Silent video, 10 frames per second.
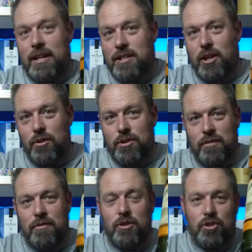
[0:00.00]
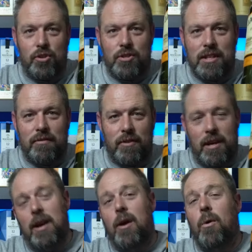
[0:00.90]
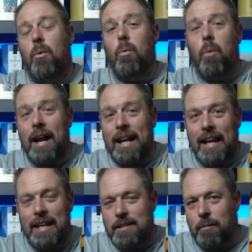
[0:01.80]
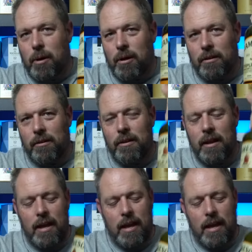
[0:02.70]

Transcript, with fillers: exclusive duty free one litre bottle